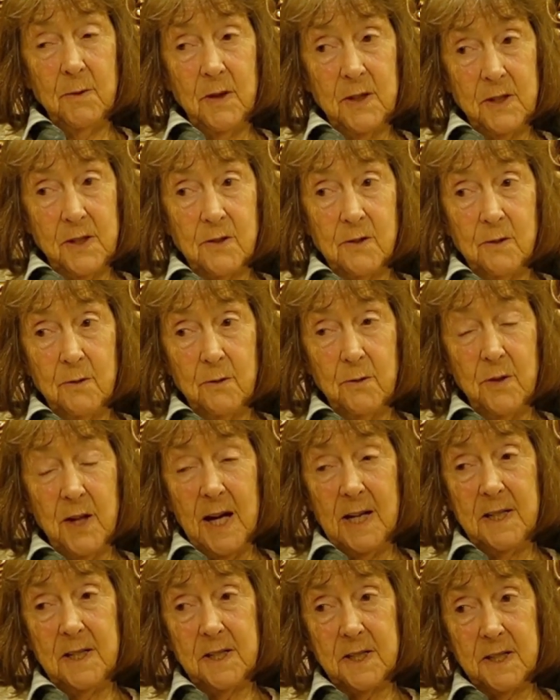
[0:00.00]
So
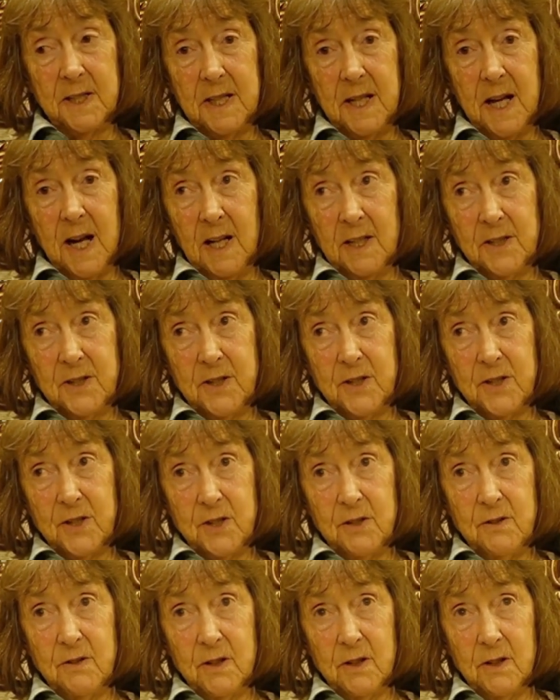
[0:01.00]
that is the
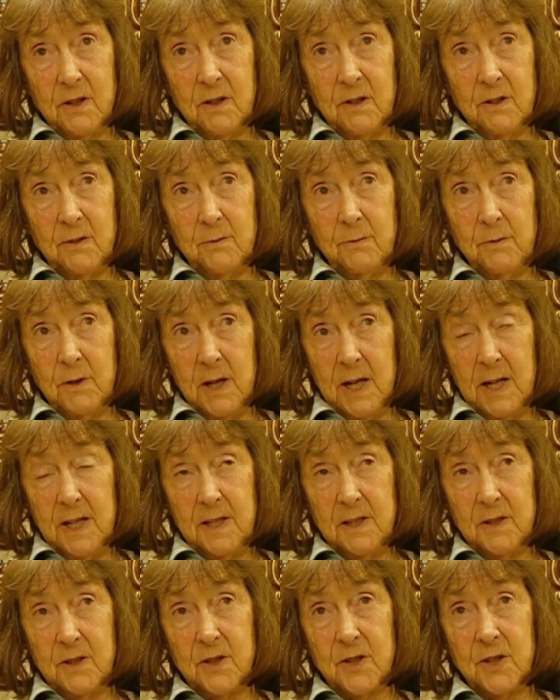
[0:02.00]
altitudinal
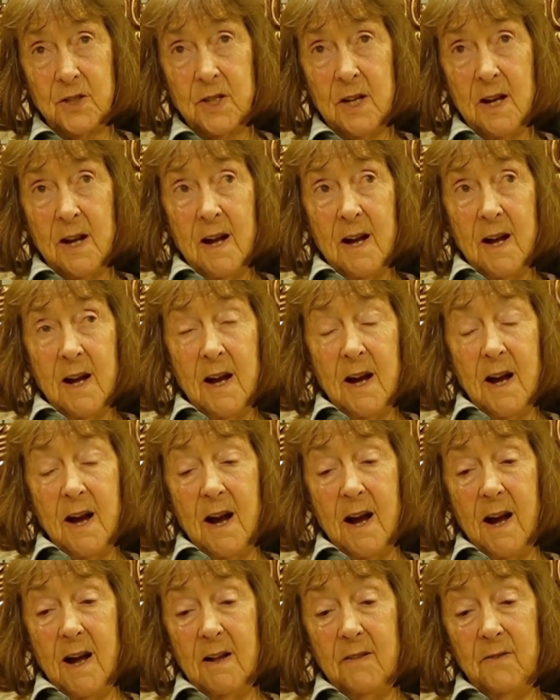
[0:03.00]
range.
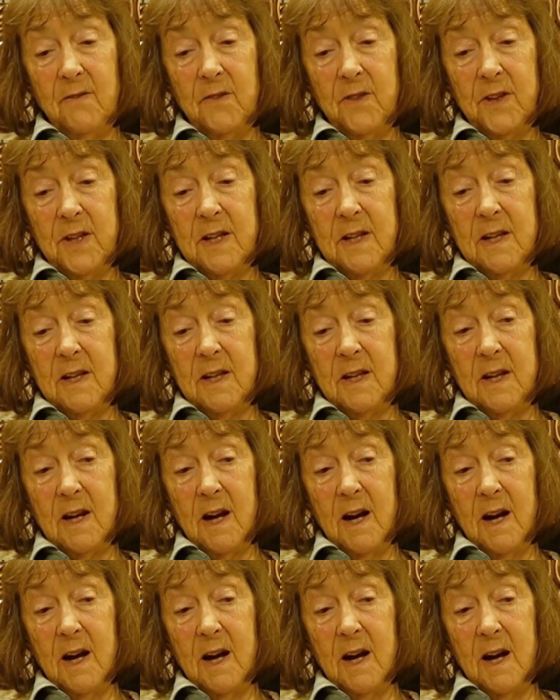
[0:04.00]
And the